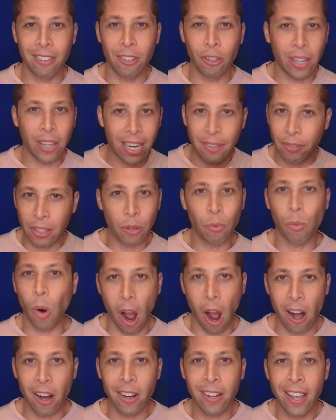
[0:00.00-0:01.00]
you'll get everything
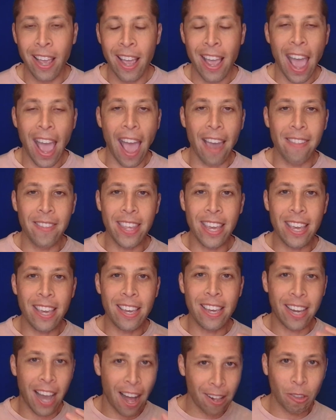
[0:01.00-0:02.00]
wrong. And the
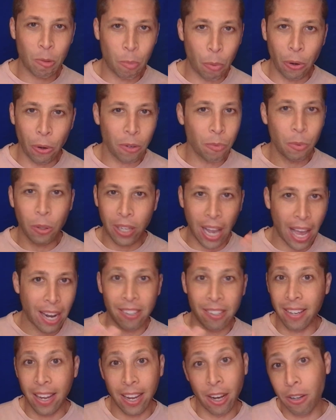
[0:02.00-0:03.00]
College Board will kind of
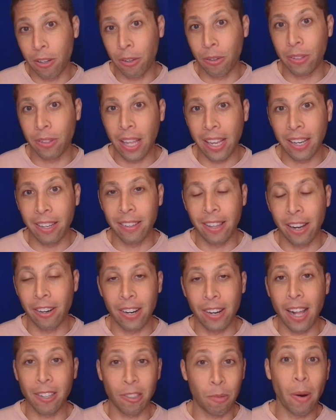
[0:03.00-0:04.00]
say, oh, they, they're
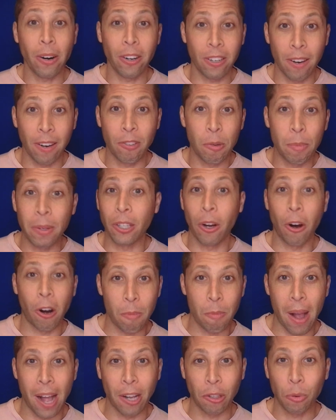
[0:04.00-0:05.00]
not smart enough to be in the hard
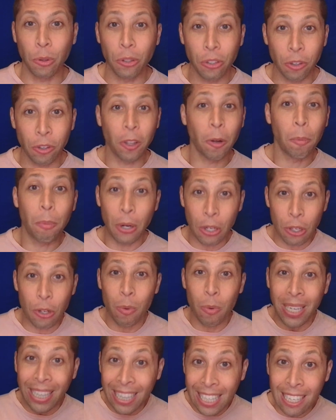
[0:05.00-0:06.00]
module, so they'll put you
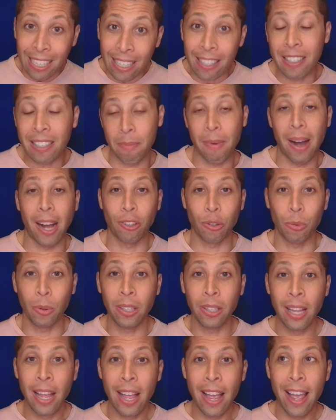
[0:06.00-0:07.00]
in the easy module.
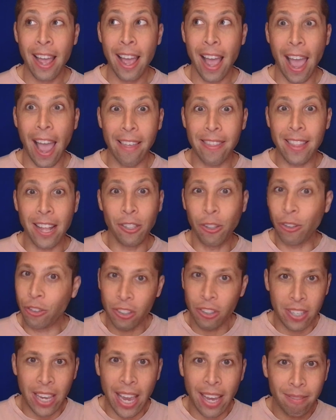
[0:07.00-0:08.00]
And then you'll
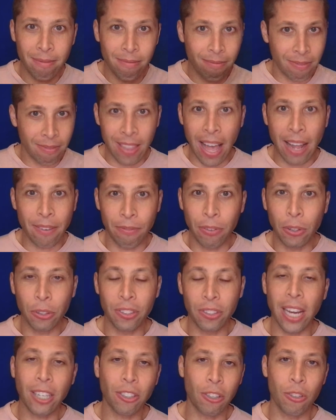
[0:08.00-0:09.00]
just get that full
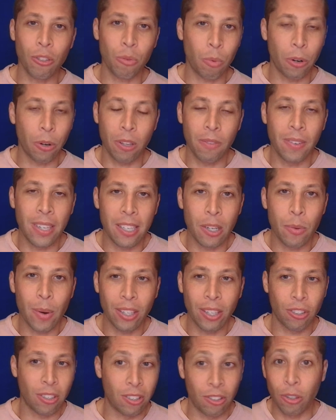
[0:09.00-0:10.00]
section's worth of easy
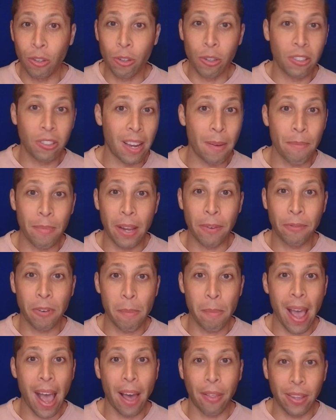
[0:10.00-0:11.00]
questions. You can do the same thing for
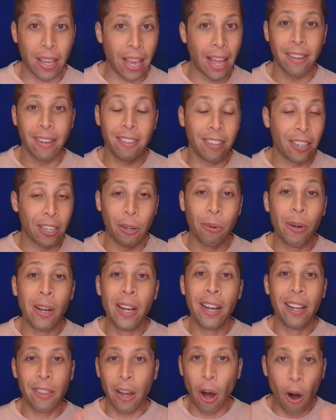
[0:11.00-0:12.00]
math. Get, you know,
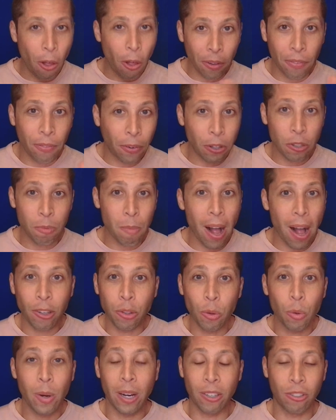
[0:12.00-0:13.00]
the, all the first
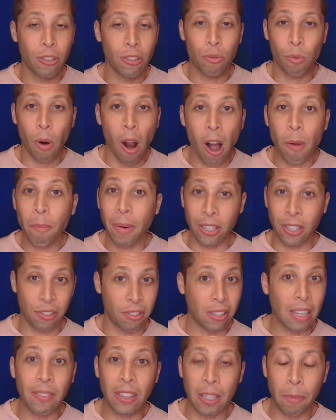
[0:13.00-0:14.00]
module questions wrong by just
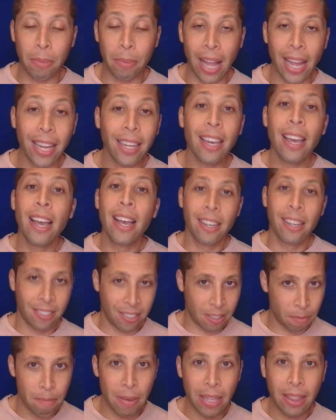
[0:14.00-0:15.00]
leaving them blank,
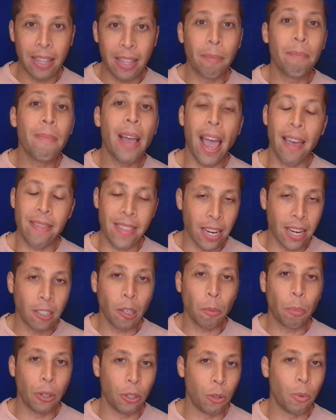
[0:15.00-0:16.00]
submit them, and then it'll
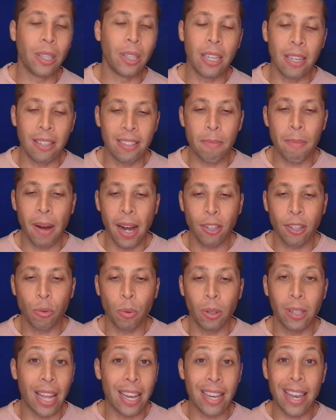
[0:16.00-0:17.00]
put you in the easy
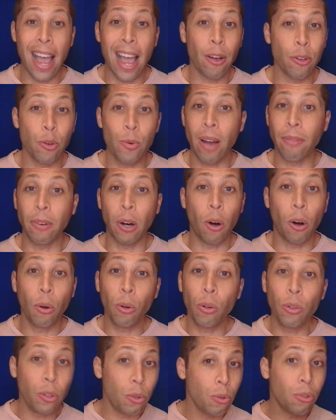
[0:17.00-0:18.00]
module. And now you have a
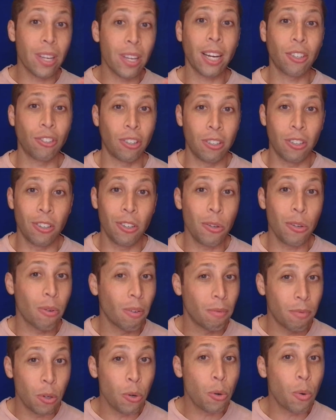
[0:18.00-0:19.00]
whole new section to do of
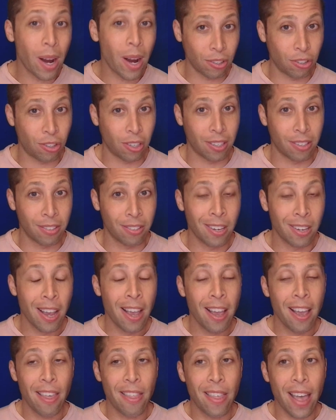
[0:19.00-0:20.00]
new questions
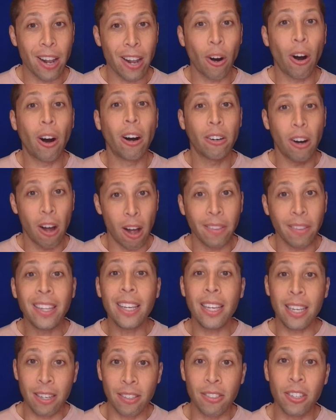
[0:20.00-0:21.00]
that are on
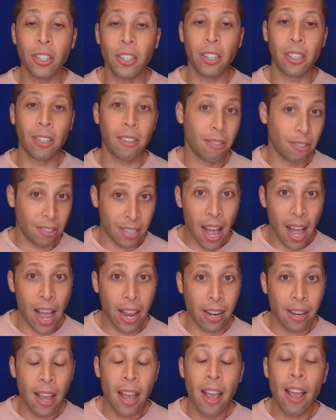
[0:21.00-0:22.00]
the easier
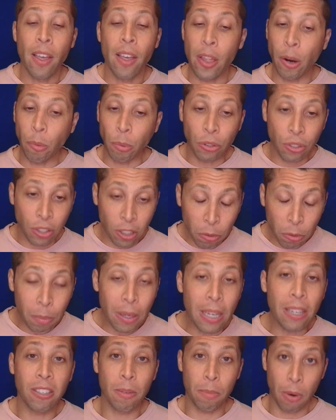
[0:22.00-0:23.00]
side. There will still be
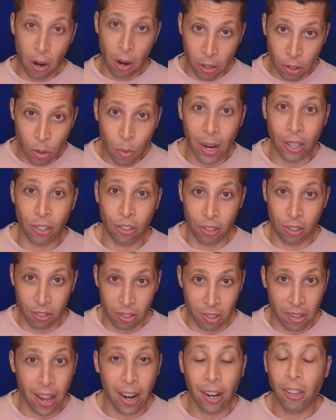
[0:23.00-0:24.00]
some hard questions
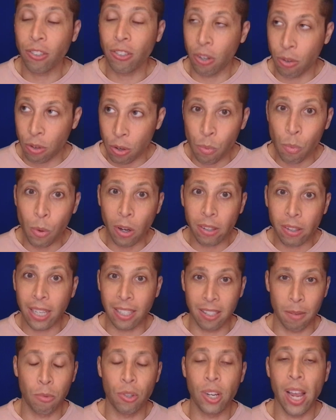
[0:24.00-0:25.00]
in there, so you will get
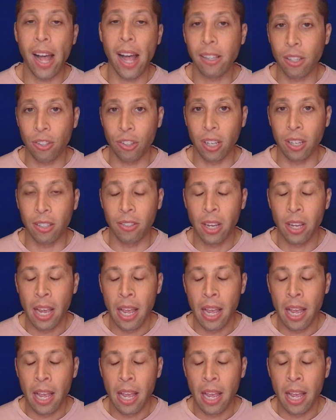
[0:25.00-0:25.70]
some challenges.